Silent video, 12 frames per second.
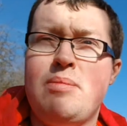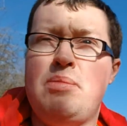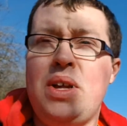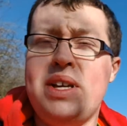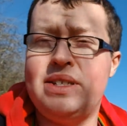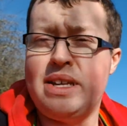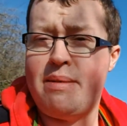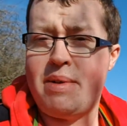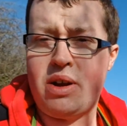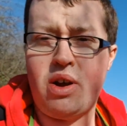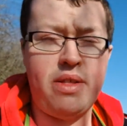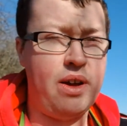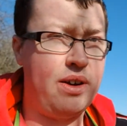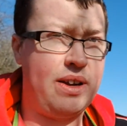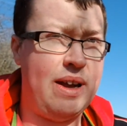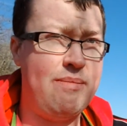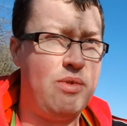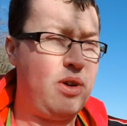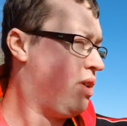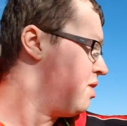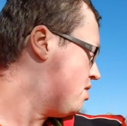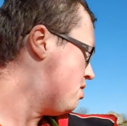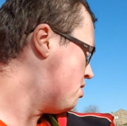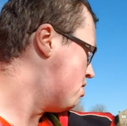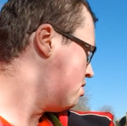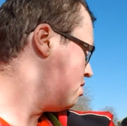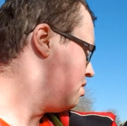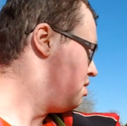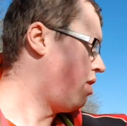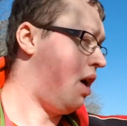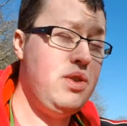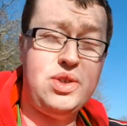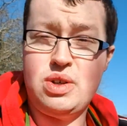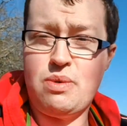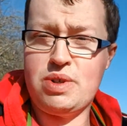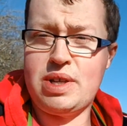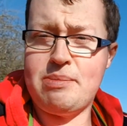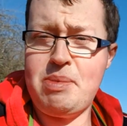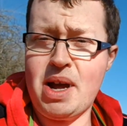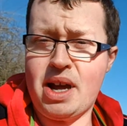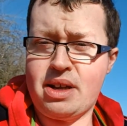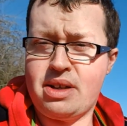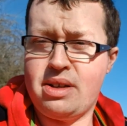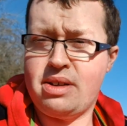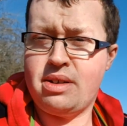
Please tell me I got that on camera. I'm just going to watch that back.